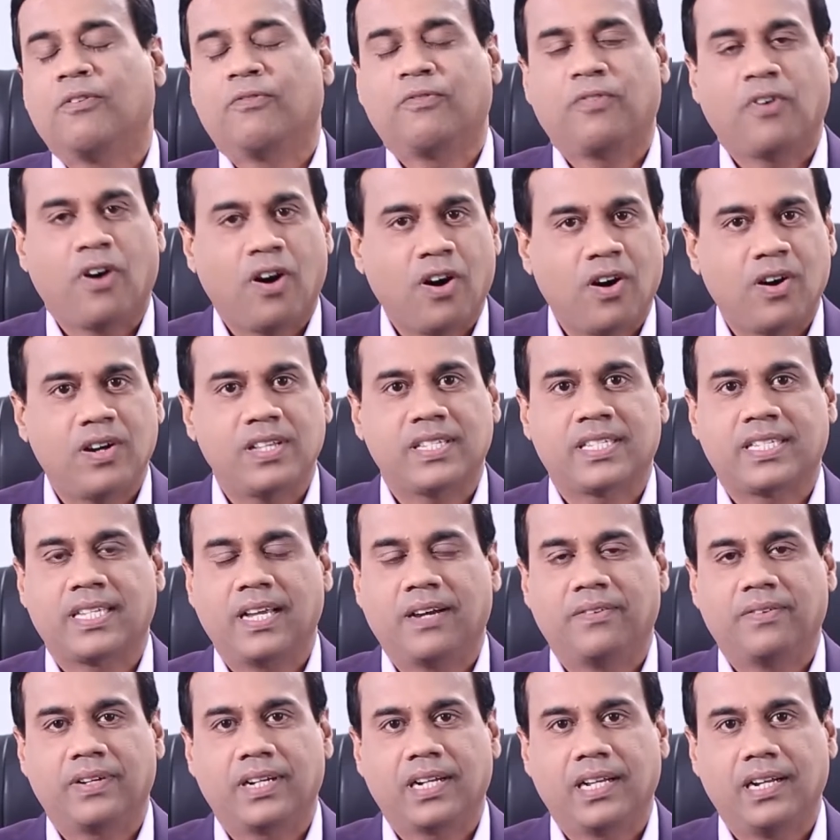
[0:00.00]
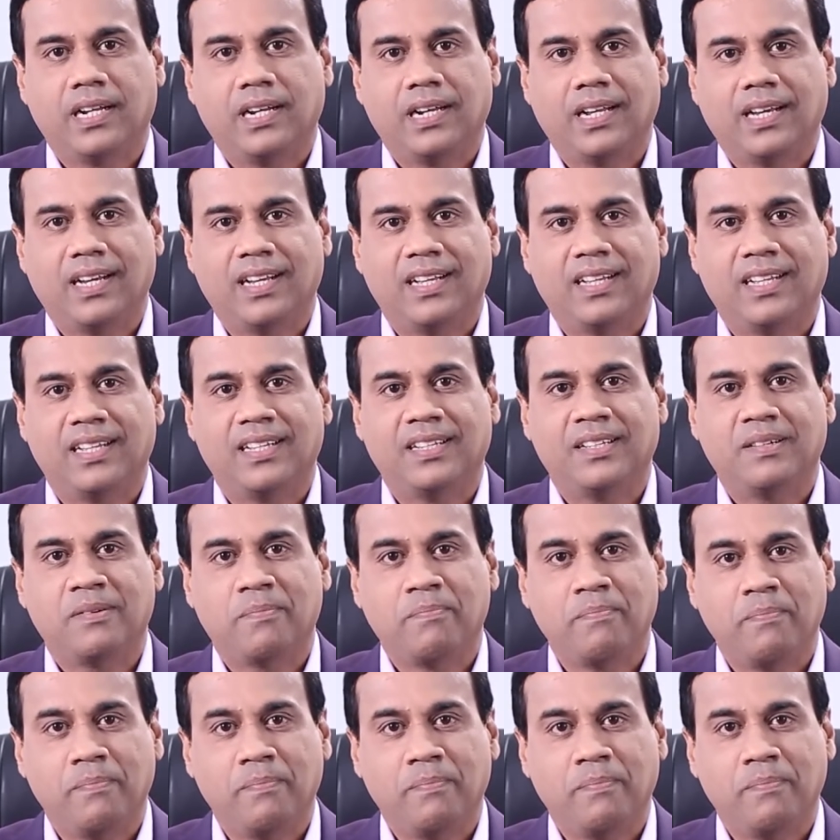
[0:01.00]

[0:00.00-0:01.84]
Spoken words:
for several